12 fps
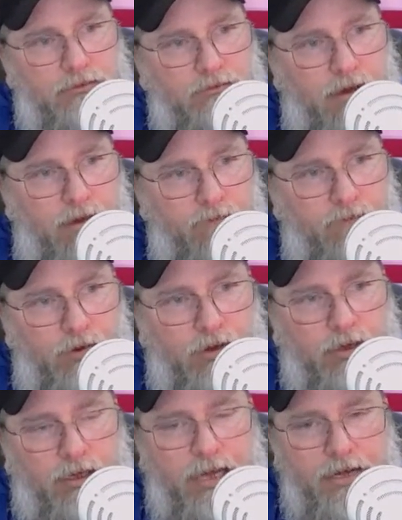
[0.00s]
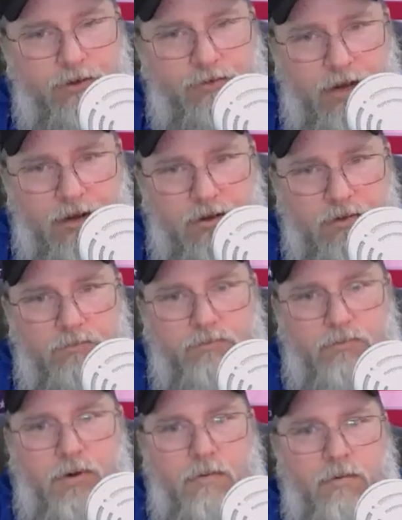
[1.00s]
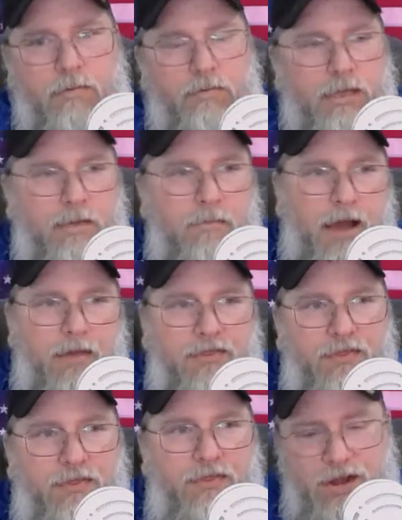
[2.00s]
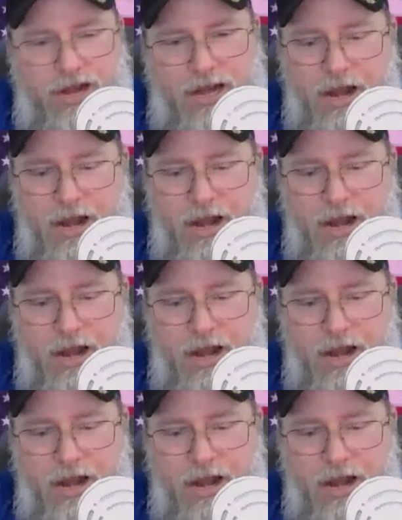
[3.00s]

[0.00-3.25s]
up front letting you know, probably about 30,